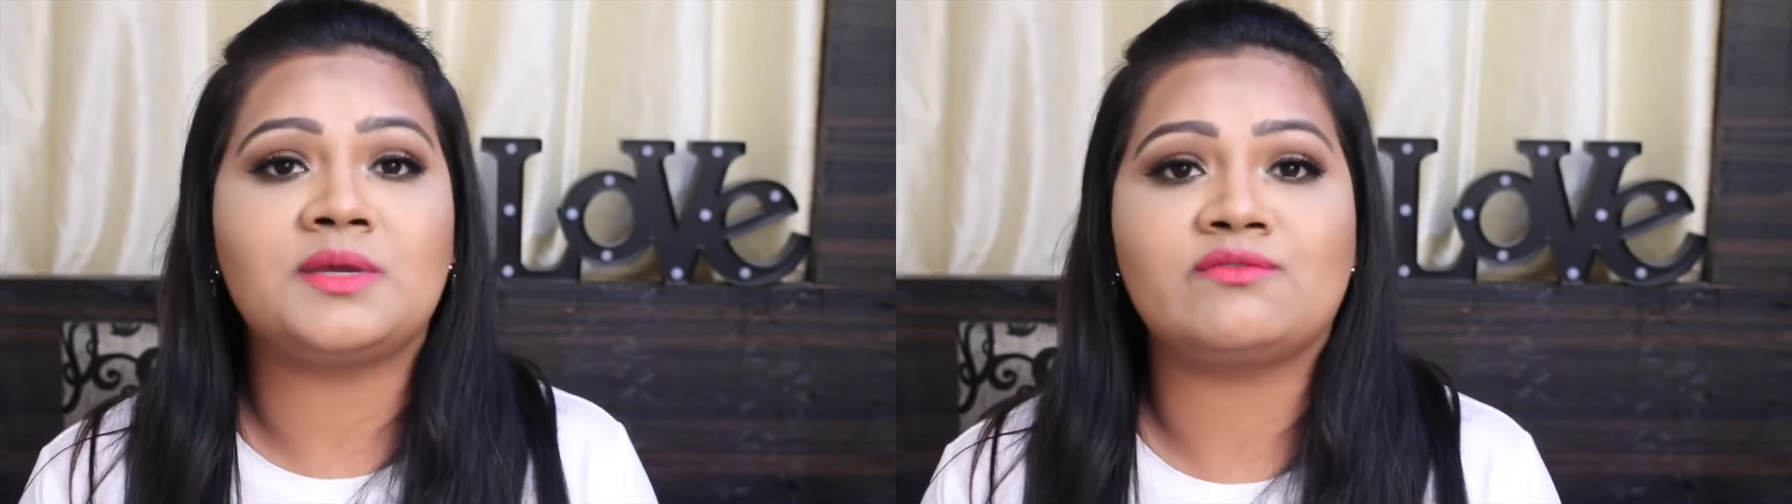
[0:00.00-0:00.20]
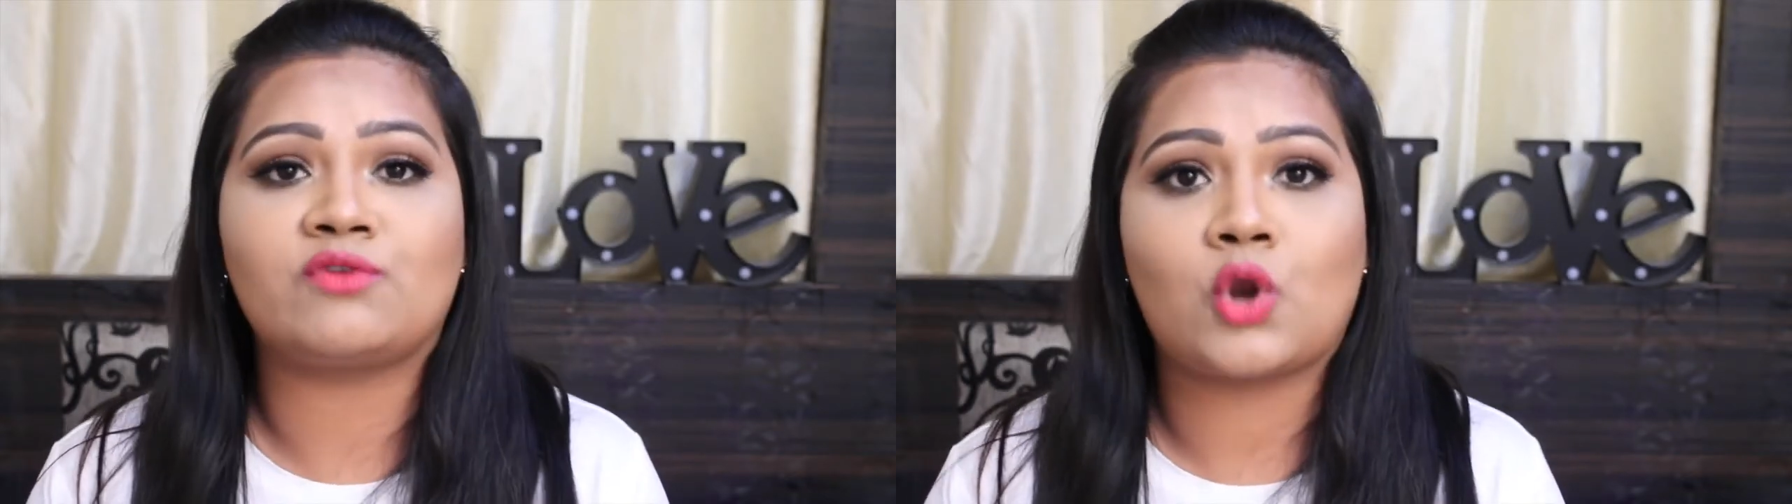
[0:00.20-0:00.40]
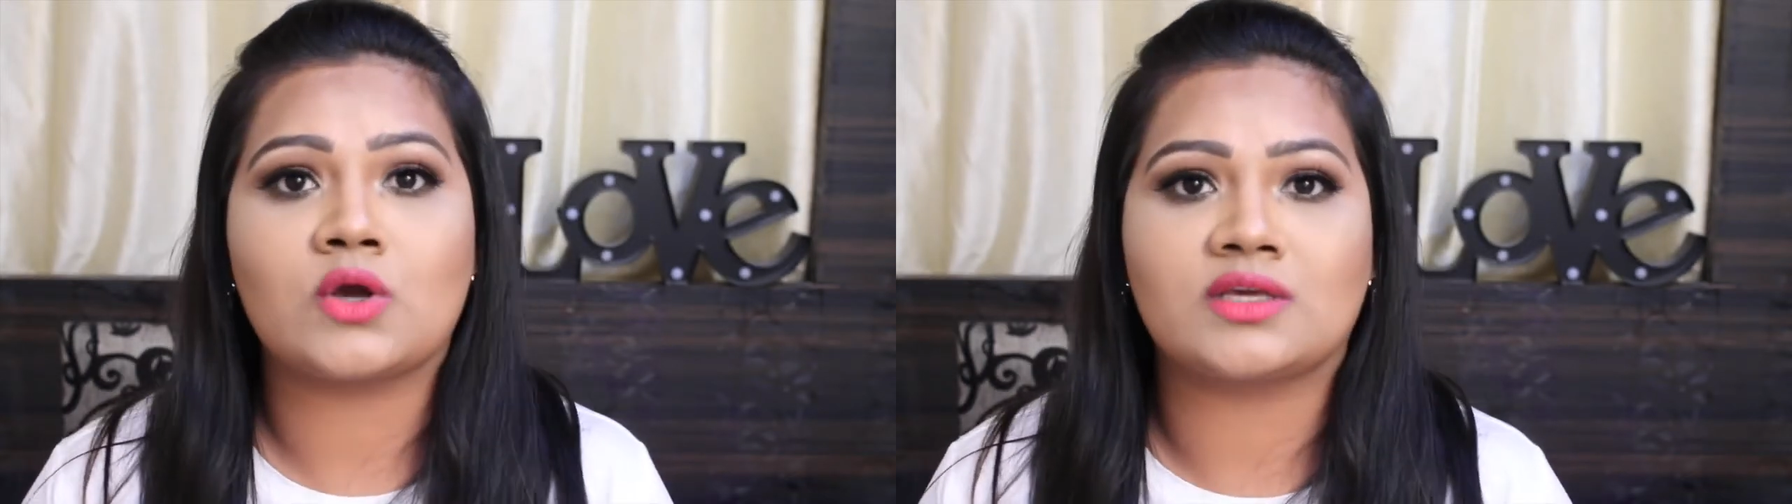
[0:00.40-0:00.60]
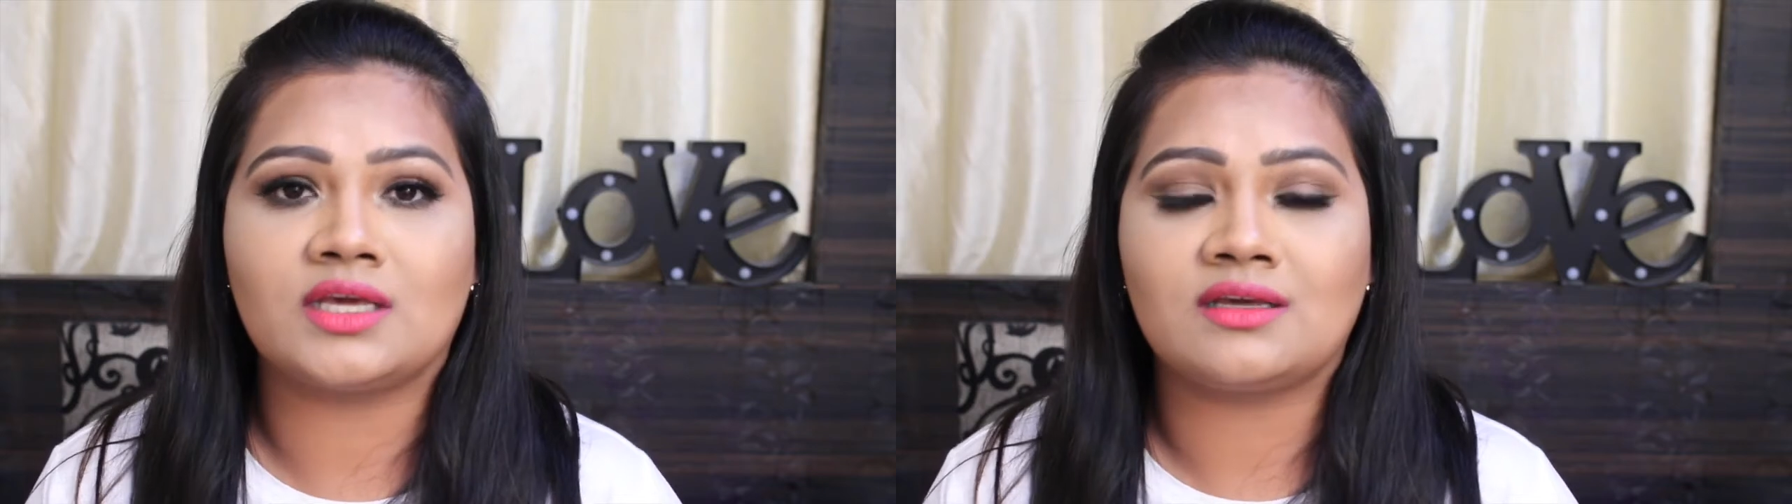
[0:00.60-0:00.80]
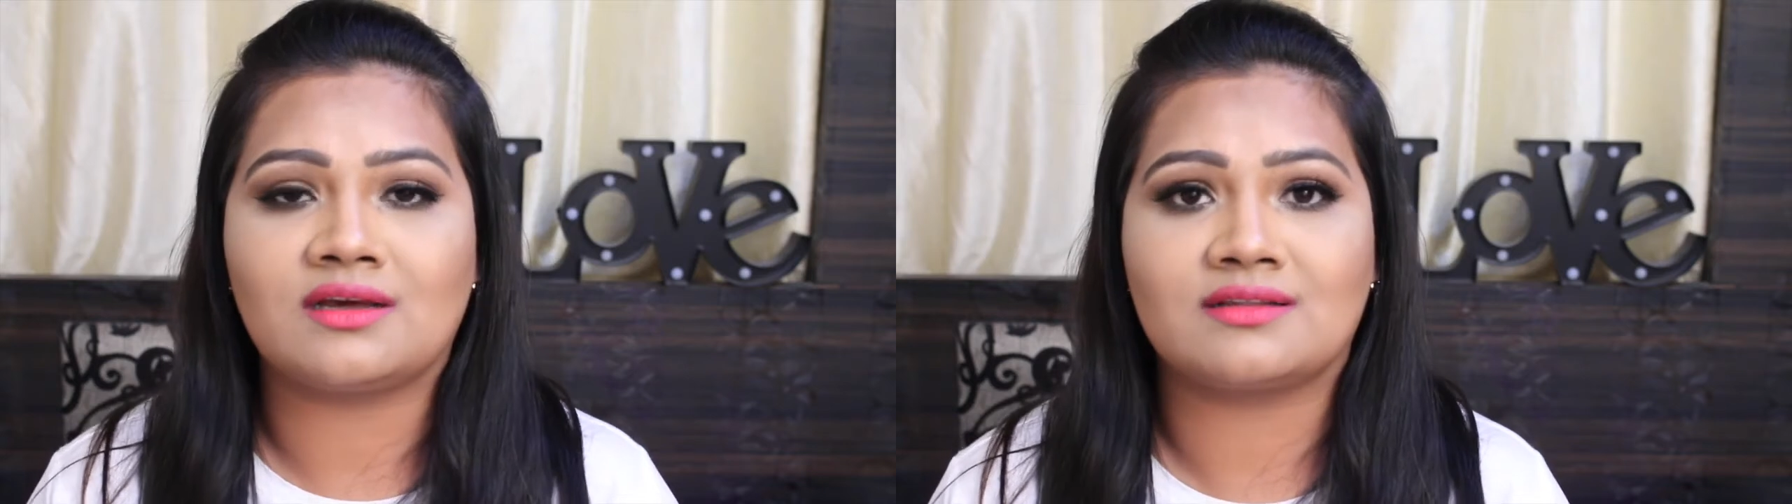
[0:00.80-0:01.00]
been
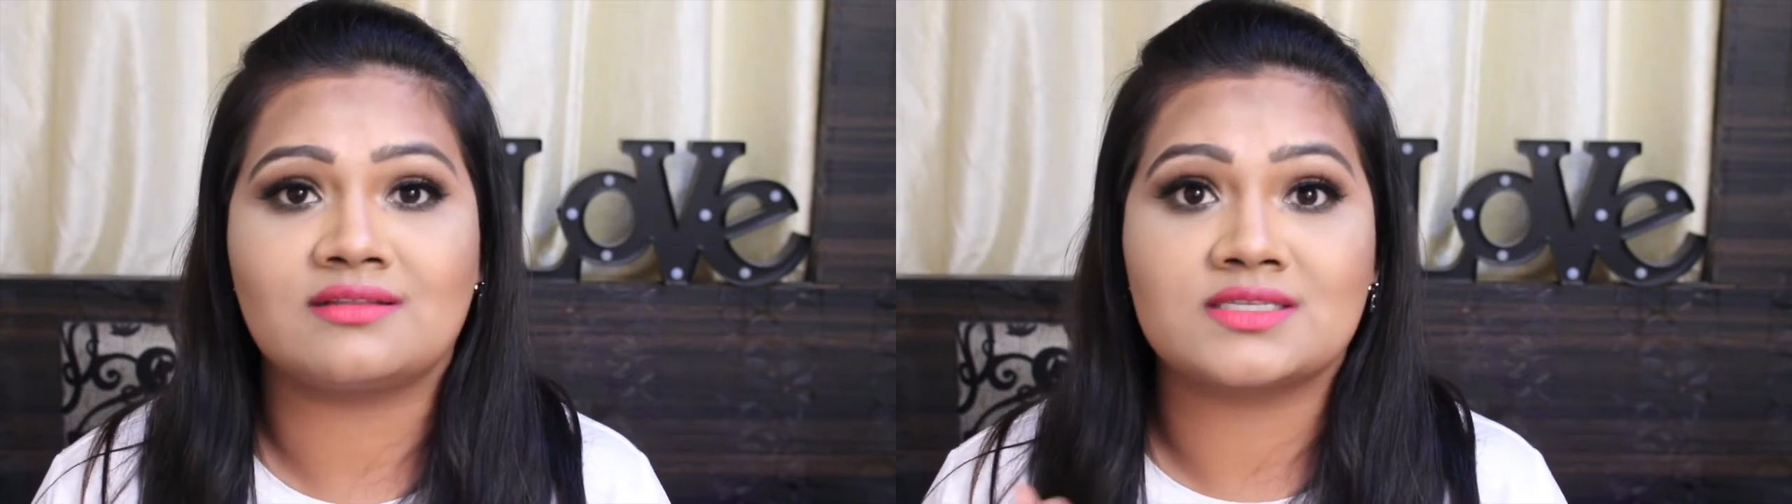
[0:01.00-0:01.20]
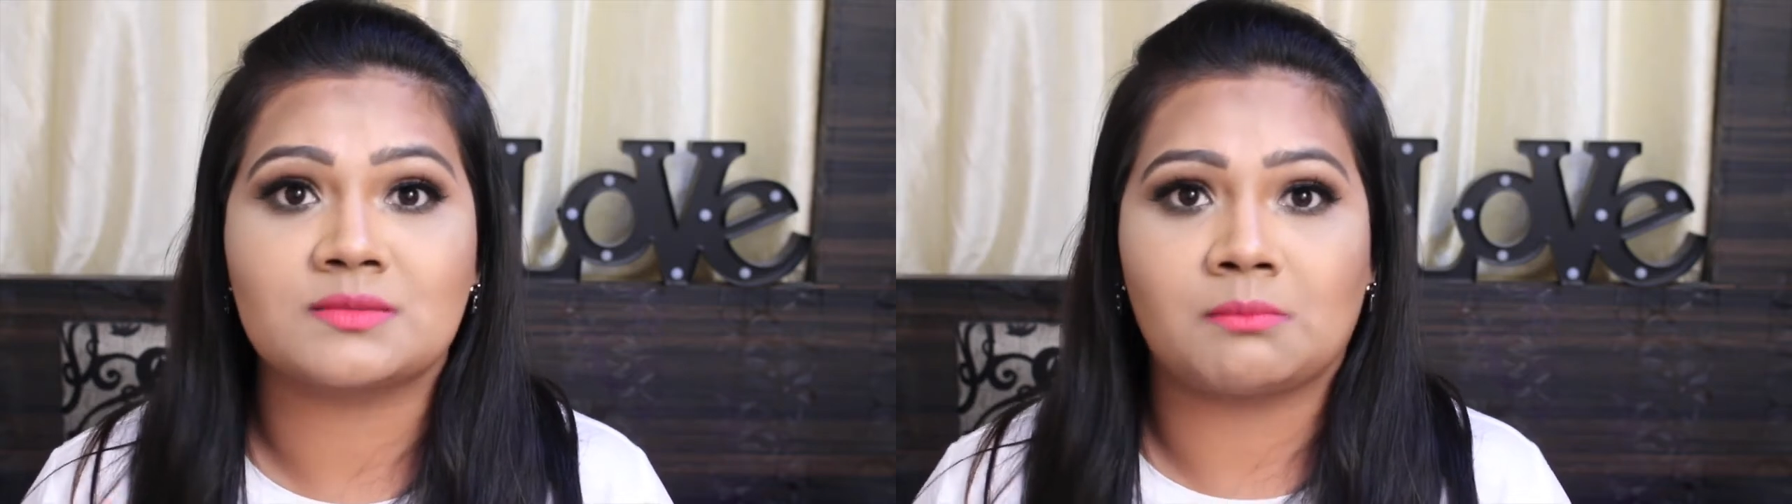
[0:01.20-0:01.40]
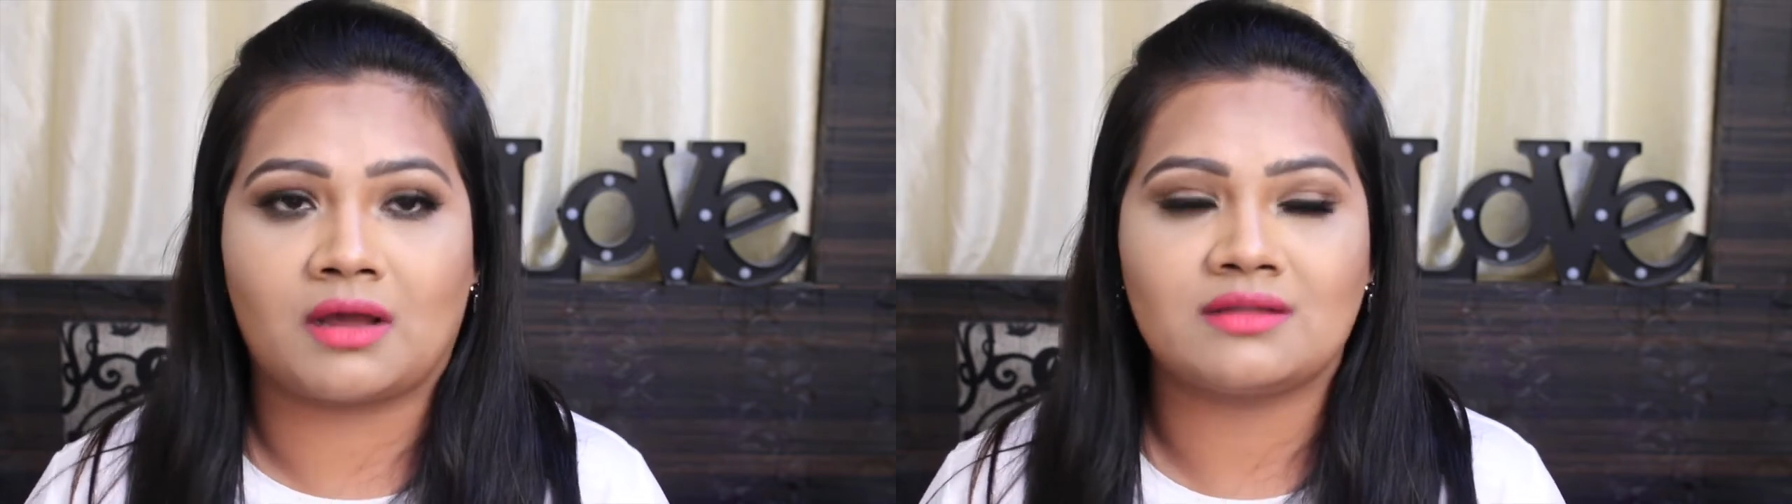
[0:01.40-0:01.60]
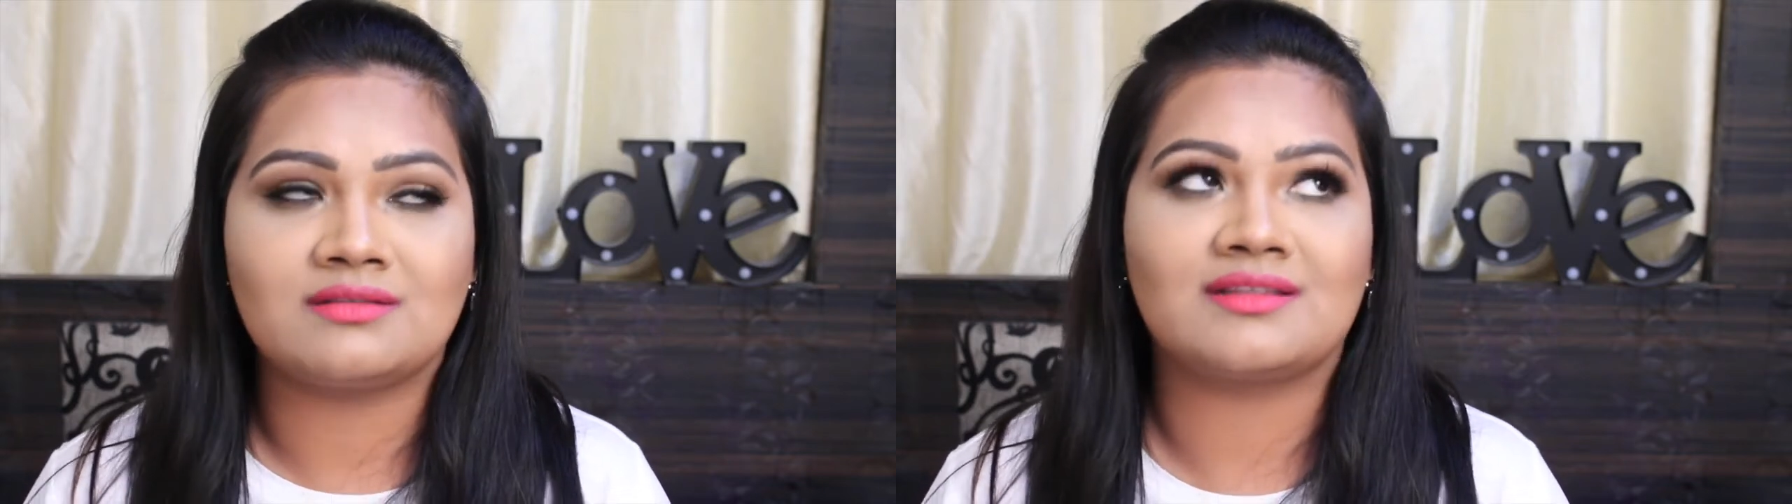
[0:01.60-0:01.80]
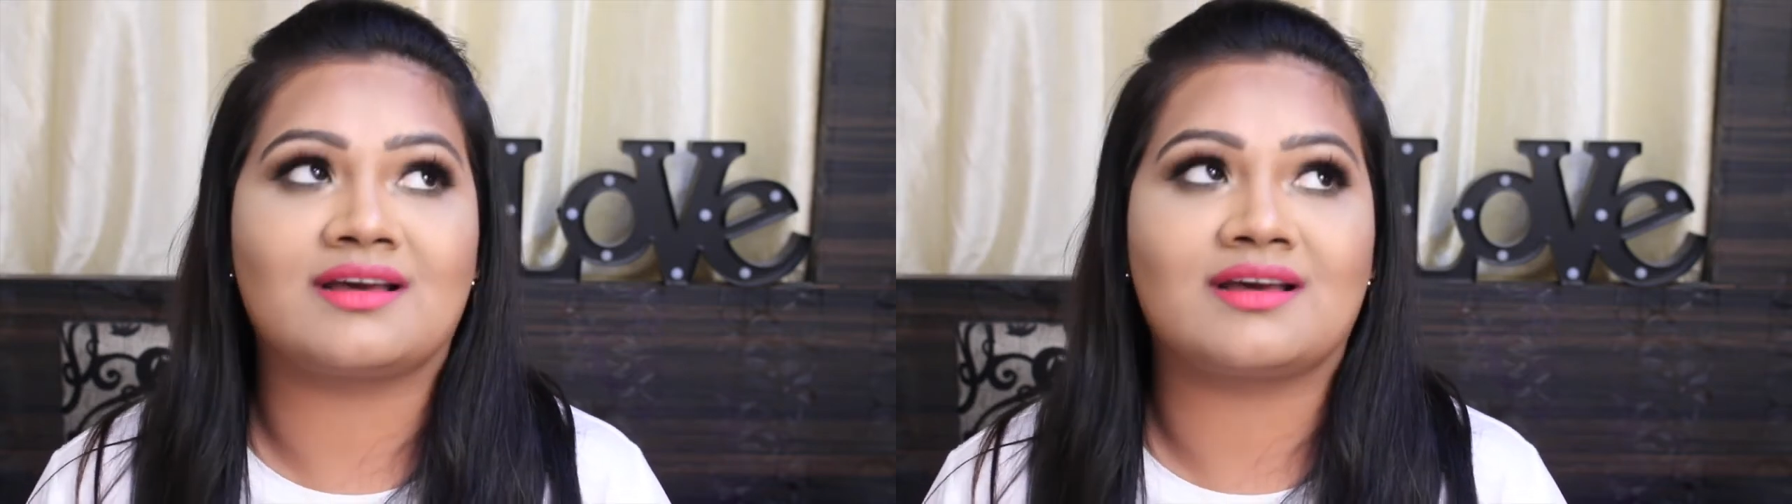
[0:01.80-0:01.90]
vlogging uh, this month.